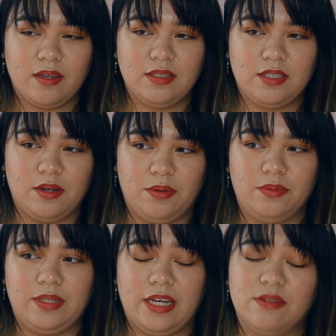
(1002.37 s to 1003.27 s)
So
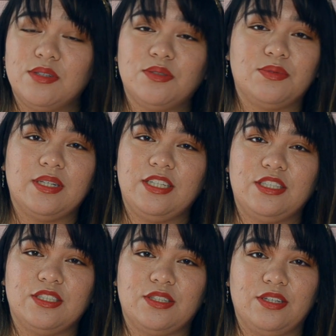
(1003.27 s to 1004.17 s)
yeah, it was really
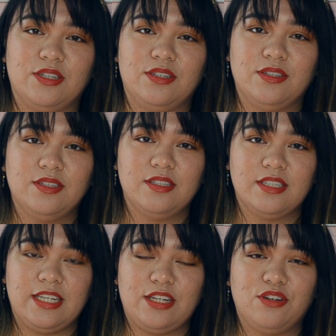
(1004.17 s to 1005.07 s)
just her
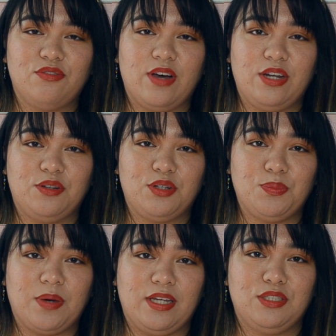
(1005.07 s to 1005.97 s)
saying her final
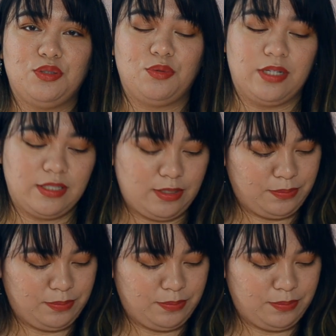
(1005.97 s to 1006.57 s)
goodbyes to us.